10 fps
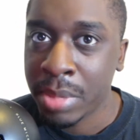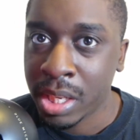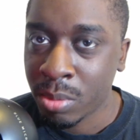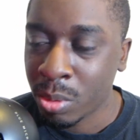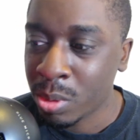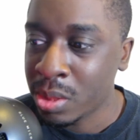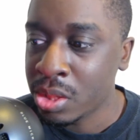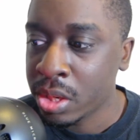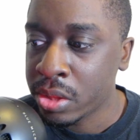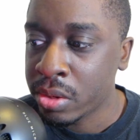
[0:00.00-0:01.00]
bickering with
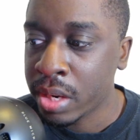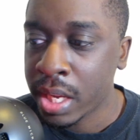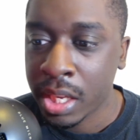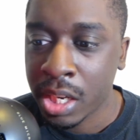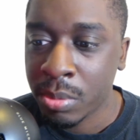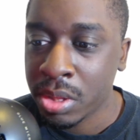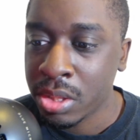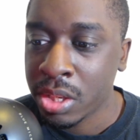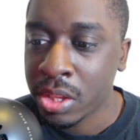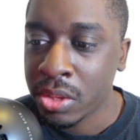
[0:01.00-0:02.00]
each other, hanging out with
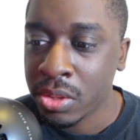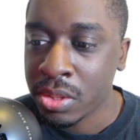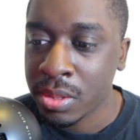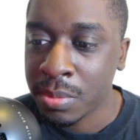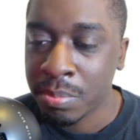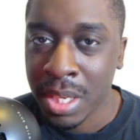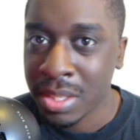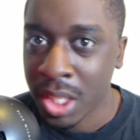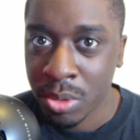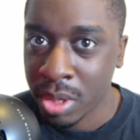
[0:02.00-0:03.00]
each other, and just
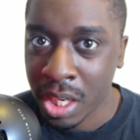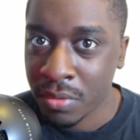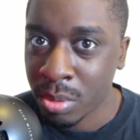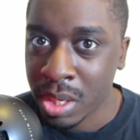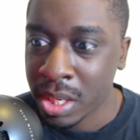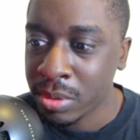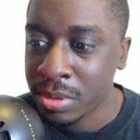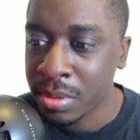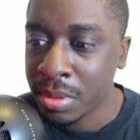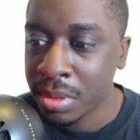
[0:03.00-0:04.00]
basically treating everyone
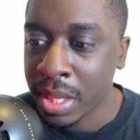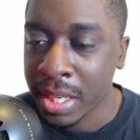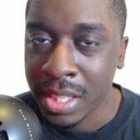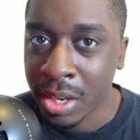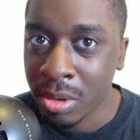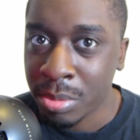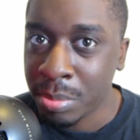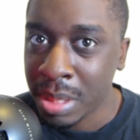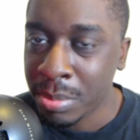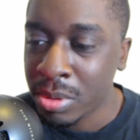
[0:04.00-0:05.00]
else like terrible
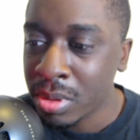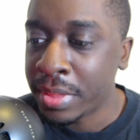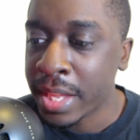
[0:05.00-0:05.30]
people.